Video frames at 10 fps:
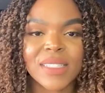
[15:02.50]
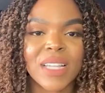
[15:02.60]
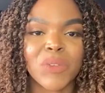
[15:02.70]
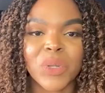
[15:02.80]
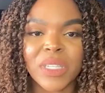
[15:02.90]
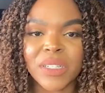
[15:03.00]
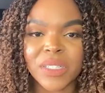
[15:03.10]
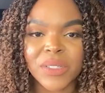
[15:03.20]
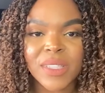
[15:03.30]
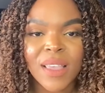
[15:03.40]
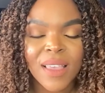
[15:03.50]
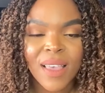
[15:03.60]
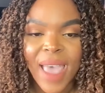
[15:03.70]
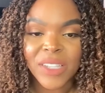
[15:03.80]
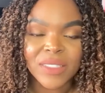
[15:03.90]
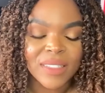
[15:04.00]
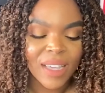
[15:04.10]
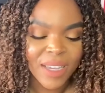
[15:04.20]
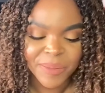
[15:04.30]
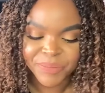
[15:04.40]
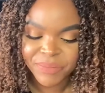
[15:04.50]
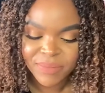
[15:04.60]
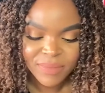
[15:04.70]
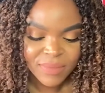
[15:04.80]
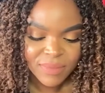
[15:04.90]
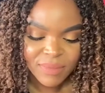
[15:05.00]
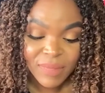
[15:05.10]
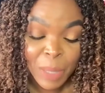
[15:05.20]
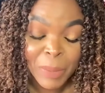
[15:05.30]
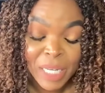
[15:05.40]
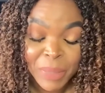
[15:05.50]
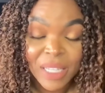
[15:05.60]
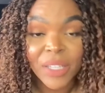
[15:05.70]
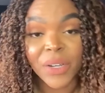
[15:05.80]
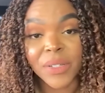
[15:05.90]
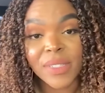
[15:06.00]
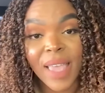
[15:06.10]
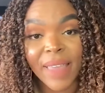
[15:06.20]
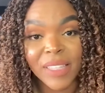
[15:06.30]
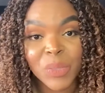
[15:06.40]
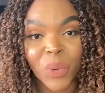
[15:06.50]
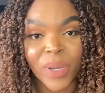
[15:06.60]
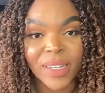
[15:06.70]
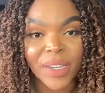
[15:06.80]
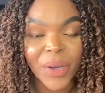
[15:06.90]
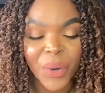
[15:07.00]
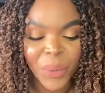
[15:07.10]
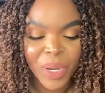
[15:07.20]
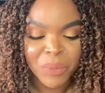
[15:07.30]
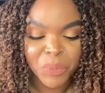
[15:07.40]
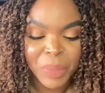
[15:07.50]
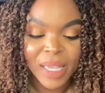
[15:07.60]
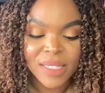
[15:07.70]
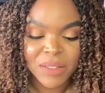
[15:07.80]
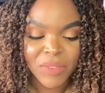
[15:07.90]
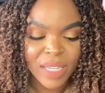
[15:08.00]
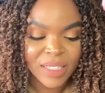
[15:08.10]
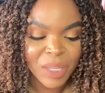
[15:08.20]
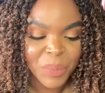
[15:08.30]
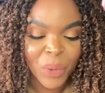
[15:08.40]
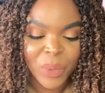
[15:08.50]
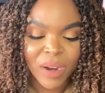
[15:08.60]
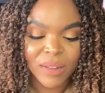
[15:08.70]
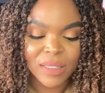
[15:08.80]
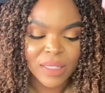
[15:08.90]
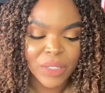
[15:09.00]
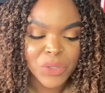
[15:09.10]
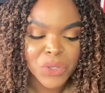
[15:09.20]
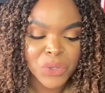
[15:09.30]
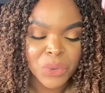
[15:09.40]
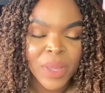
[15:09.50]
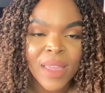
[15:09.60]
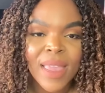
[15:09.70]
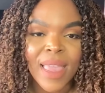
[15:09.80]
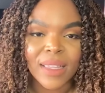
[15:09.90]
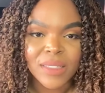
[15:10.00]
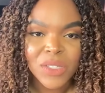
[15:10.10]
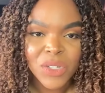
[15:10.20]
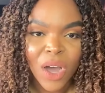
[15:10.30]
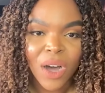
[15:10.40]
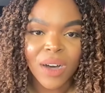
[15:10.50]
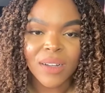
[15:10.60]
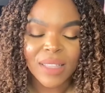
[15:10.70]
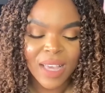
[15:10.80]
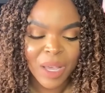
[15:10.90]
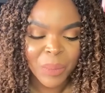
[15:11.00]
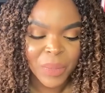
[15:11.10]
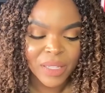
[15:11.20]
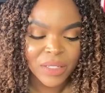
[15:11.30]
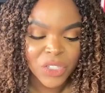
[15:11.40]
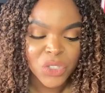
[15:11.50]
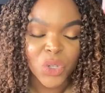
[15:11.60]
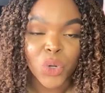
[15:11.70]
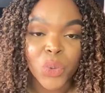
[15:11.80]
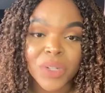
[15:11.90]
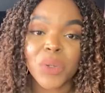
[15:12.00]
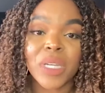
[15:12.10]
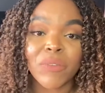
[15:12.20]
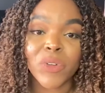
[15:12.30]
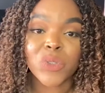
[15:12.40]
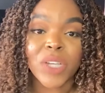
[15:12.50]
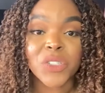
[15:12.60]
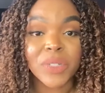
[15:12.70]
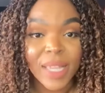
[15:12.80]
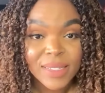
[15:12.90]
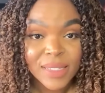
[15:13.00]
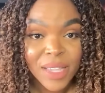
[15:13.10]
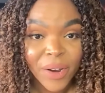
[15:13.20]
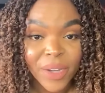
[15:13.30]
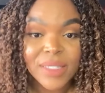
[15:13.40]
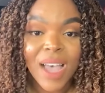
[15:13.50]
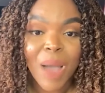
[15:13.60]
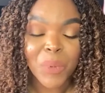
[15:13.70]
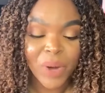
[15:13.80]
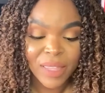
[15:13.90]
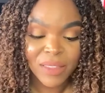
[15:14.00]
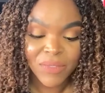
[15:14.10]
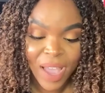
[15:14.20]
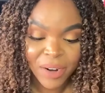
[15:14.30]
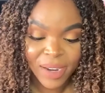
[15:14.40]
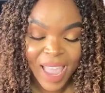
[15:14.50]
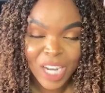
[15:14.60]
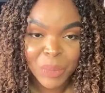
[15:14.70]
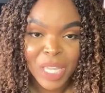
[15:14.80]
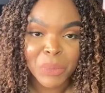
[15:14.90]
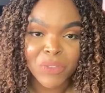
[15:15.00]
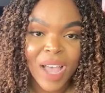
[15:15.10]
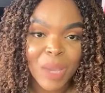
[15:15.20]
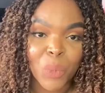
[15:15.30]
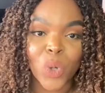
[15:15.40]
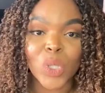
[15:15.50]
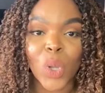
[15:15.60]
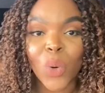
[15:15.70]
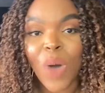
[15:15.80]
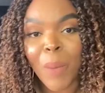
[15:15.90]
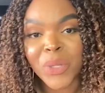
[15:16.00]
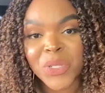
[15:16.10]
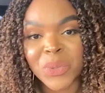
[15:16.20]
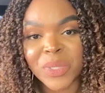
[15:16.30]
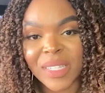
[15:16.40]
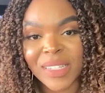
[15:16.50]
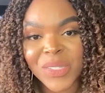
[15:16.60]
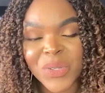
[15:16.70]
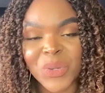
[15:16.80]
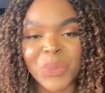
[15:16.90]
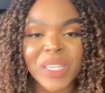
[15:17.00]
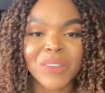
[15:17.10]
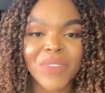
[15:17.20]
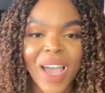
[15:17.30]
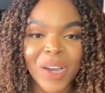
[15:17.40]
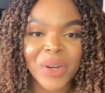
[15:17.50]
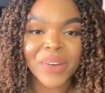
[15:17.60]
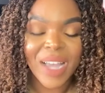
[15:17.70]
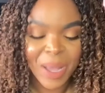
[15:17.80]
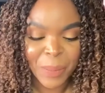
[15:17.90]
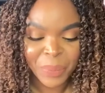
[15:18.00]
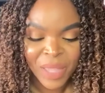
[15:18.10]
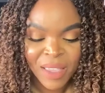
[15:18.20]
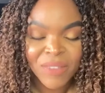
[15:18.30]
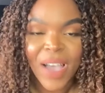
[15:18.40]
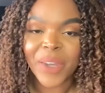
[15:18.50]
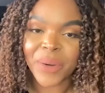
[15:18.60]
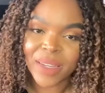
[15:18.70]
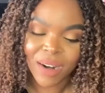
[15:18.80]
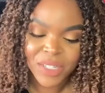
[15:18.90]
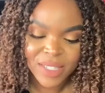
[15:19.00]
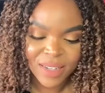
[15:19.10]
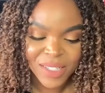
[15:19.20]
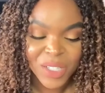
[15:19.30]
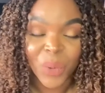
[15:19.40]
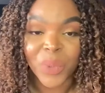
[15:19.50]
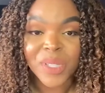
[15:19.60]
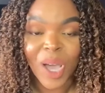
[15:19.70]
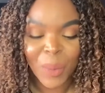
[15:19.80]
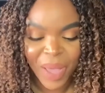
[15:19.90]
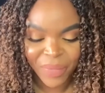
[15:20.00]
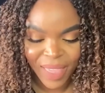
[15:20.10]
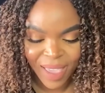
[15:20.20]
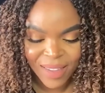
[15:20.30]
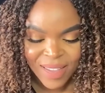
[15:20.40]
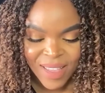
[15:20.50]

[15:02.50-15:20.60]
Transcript: several years, actually many years at this point ago because of funding, but we are looking to install additional critical infrastructure necessary to operate the fire academy and provide more local opportunities to be a fighter in our city. So we'll talk about that.